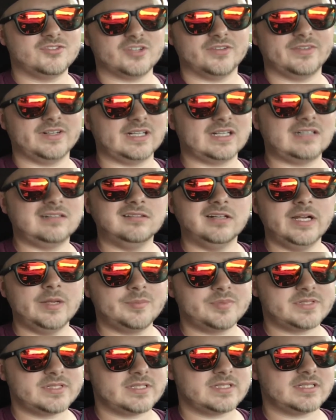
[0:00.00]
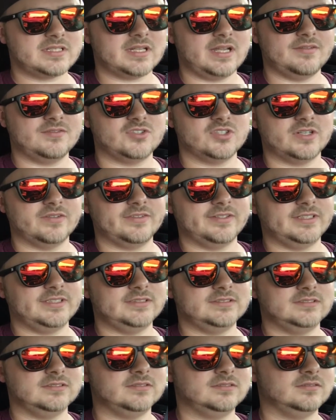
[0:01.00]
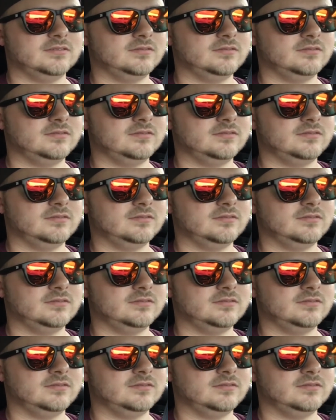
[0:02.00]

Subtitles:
driven Eclipse. I've driven...